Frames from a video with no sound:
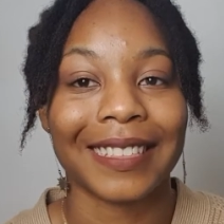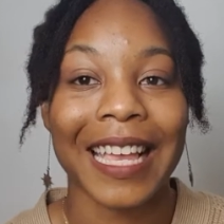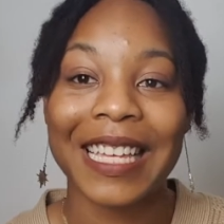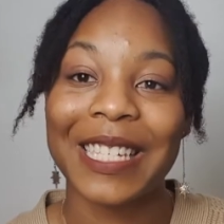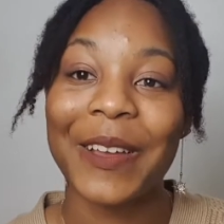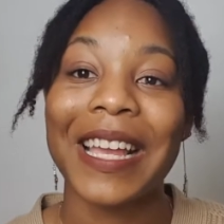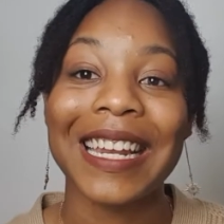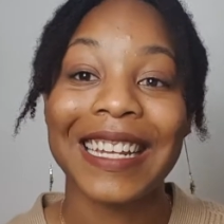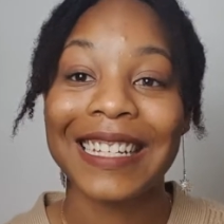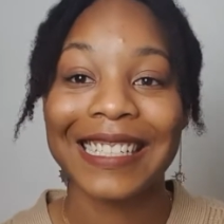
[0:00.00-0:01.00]
So in
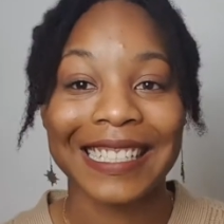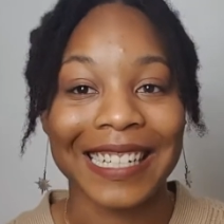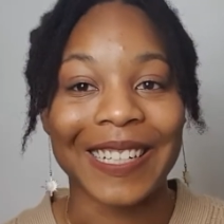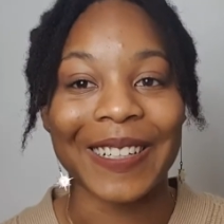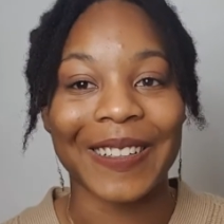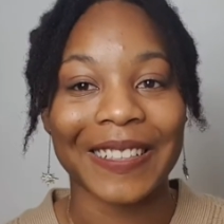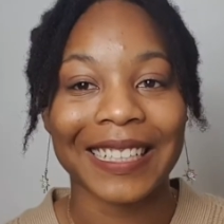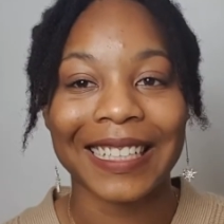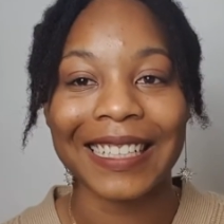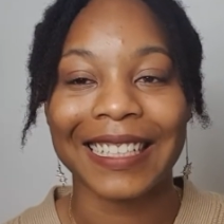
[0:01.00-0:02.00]
a nutshell,
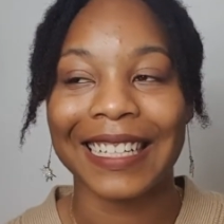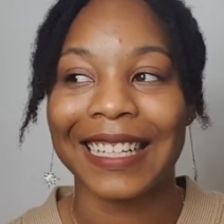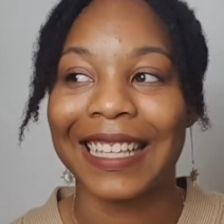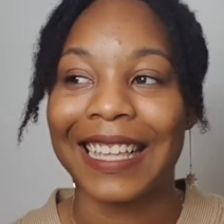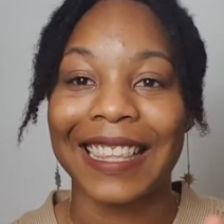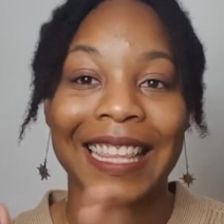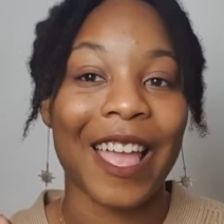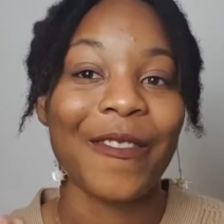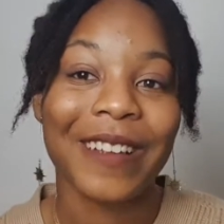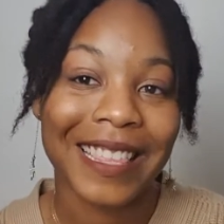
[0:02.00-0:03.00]

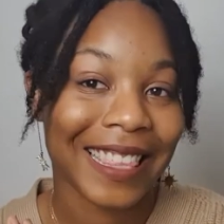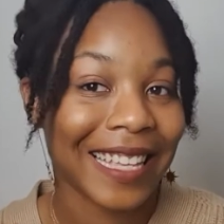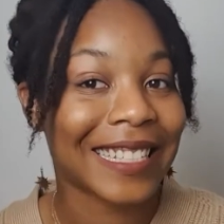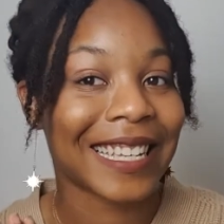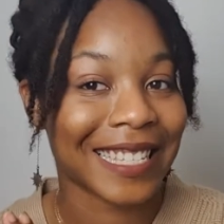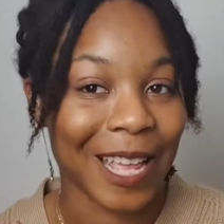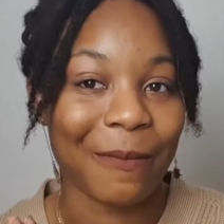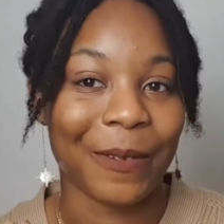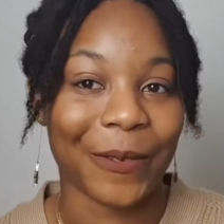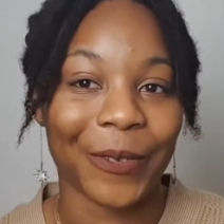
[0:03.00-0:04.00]
everything does
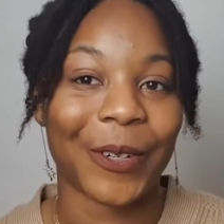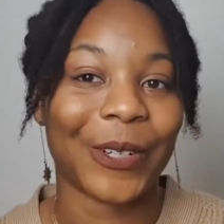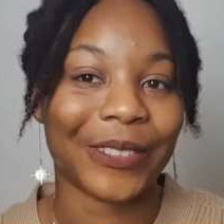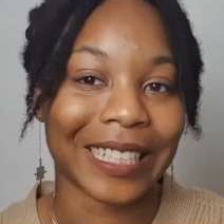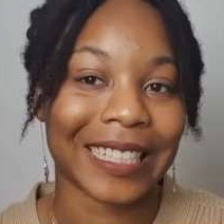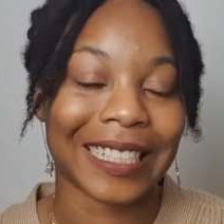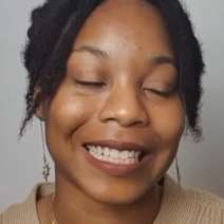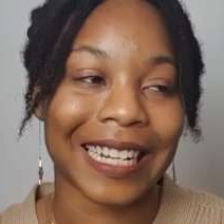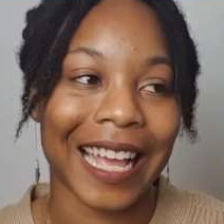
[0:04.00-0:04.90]
happen for a reason.